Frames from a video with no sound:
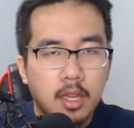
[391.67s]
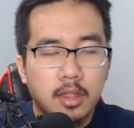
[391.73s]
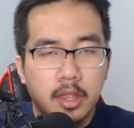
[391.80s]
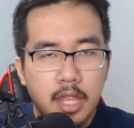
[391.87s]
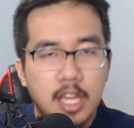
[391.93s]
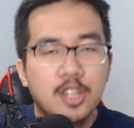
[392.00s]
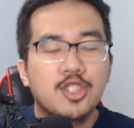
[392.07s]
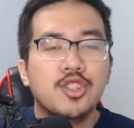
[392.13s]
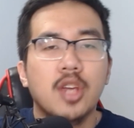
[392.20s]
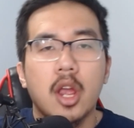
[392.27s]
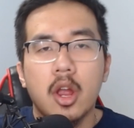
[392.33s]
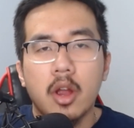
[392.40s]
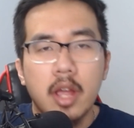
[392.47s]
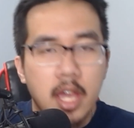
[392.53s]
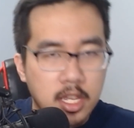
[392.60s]
they
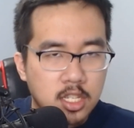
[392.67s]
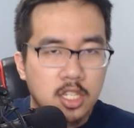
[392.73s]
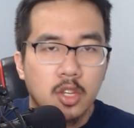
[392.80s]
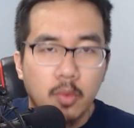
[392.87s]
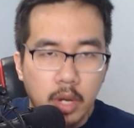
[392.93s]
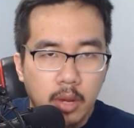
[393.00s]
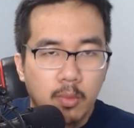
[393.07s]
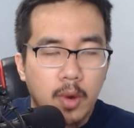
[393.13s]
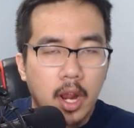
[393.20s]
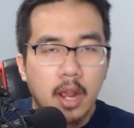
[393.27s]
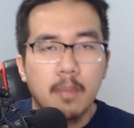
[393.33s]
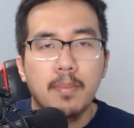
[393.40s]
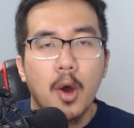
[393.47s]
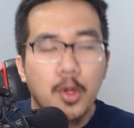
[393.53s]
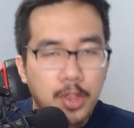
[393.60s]
share a history, right?
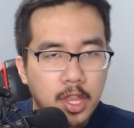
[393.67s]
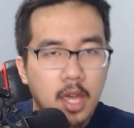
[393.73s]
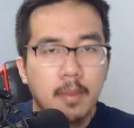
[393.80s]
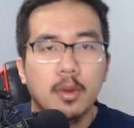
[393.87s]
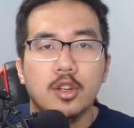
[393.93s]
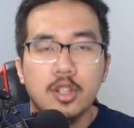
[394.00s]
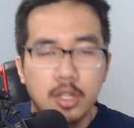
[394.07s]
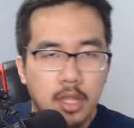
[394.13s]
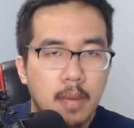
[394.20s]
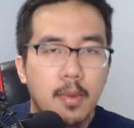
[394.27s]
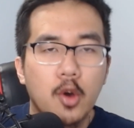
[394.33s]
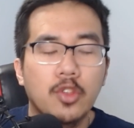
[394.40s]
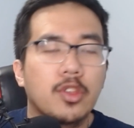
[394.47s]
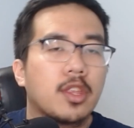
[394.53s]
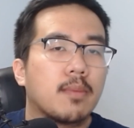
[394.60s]
Both of
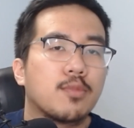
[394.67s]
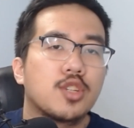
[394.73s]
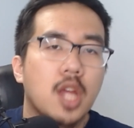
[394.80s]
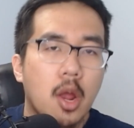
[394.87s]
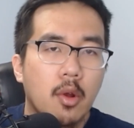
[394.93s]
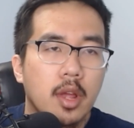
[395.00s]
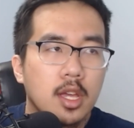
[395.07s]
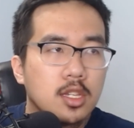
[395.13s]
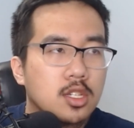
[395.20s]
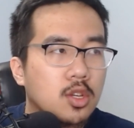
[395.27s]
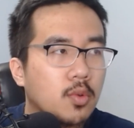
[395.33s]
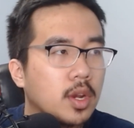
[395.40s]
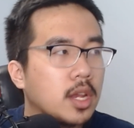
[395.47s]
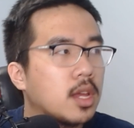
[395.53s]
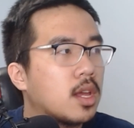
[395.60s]
them share a
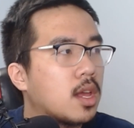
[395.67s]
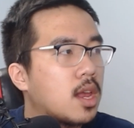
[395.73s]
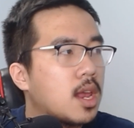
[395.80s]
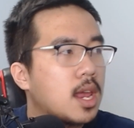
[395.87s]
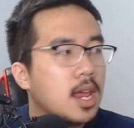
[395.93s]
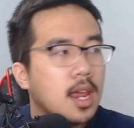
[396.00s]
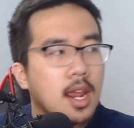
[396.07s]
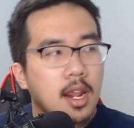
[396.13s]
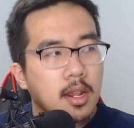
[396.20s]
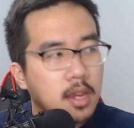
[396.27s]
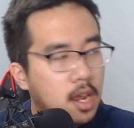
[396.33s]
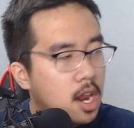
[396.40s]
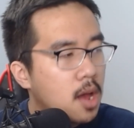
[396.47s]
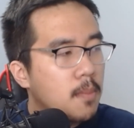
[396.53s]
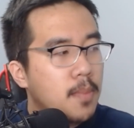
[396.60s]
history, and
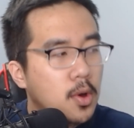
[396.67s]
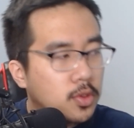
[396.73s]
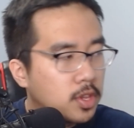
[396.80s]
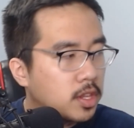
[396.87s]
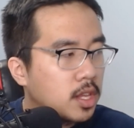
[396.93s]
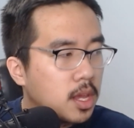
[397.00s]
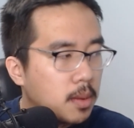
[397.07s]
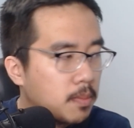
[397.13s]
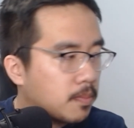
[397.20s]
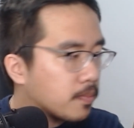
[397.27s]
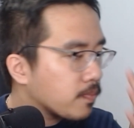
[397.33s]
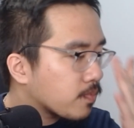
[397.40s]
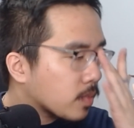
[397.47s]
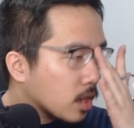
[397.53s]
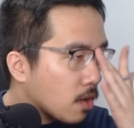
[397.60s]
both of them,
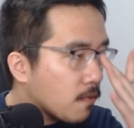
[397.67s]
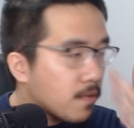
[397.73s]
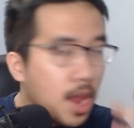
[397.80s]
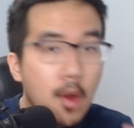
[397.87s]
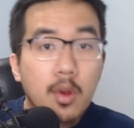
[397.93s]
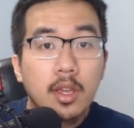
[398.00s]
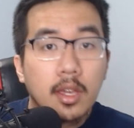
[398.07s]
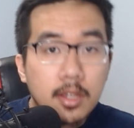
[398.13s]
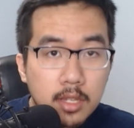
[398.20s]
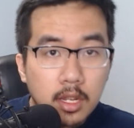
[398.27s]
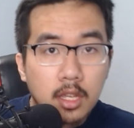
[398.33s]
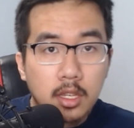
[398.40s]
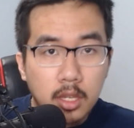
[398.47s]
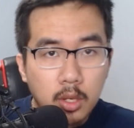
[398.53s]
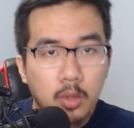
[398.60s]
they're very easy to
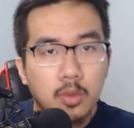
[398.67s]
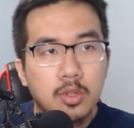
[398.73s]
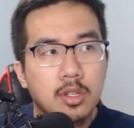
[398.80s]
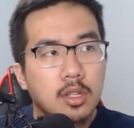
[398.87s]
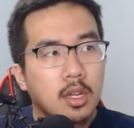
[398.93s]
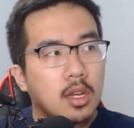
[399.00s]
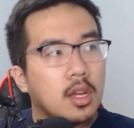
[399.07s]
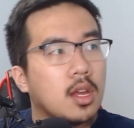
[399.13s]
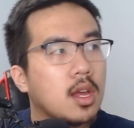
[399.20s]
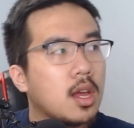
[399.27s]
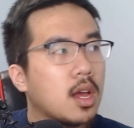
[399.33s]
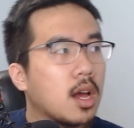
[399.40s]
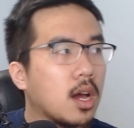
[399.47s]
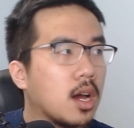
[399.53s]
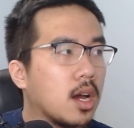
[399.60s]
use.
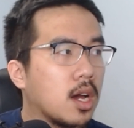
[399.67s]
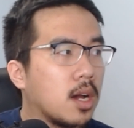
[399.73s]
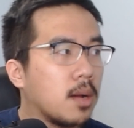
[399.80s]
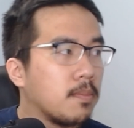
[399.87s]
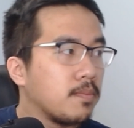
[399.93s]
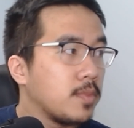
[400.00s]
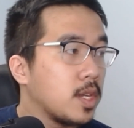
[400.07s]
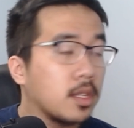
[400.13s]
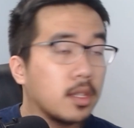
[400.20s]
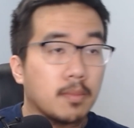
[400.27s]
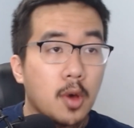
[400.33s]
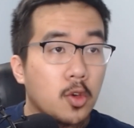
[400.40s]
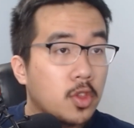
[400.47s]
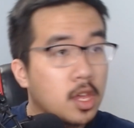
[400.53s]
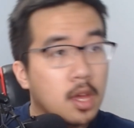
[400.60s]

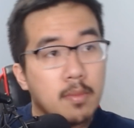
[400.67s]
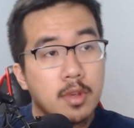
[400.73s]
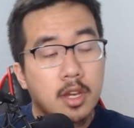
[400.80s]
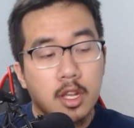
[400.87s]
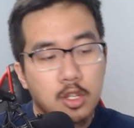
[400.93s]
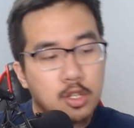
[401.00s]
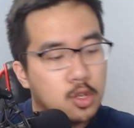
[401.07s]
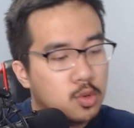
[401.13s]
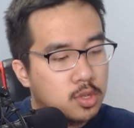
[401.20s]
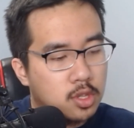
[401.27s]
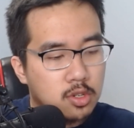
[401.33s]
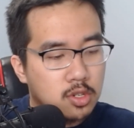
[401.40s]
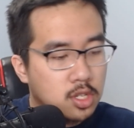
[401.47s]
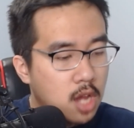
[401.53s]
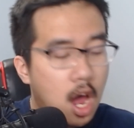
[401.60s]
Both of them, you can just use their
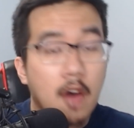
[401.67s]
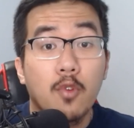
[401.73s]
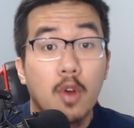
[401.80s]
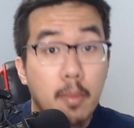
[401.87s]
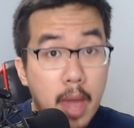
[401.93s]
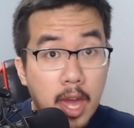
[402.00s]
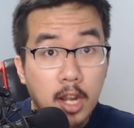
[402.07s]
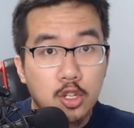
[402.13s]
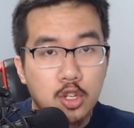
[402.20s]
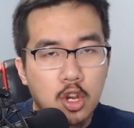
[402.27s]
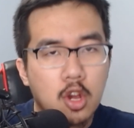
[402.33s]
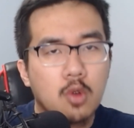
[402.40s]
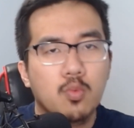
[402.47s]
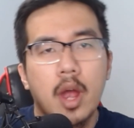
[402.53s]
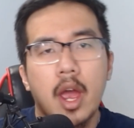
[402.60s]
software
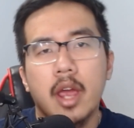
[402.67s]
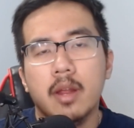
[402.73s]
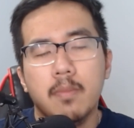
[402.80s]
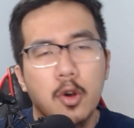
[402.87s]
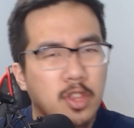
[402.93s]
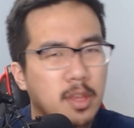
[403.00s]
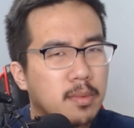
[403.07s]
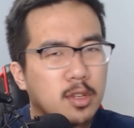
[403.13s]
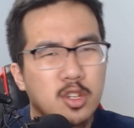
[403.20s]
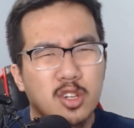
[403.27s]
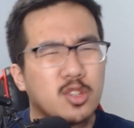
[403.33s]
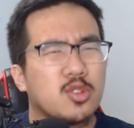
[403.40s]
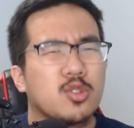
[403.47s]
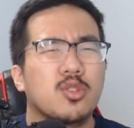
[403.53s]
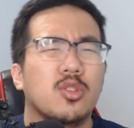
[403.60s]
manager, right? Both of them, you can
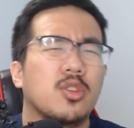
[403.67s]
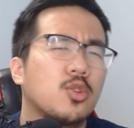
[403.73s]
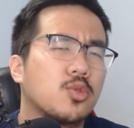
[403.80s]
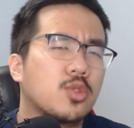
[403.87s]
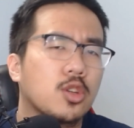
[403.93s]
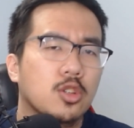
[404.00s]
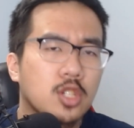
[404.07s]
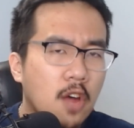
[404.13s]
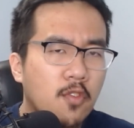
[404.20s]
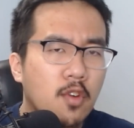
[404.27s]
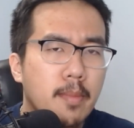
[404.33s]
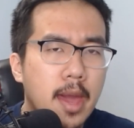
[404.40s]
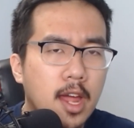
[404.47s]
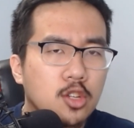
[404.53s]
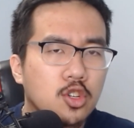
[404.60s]
just use their software
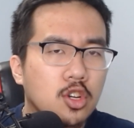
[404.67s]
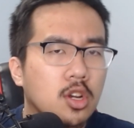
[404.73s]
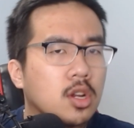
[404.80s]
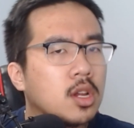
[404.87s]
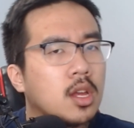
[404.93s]
manager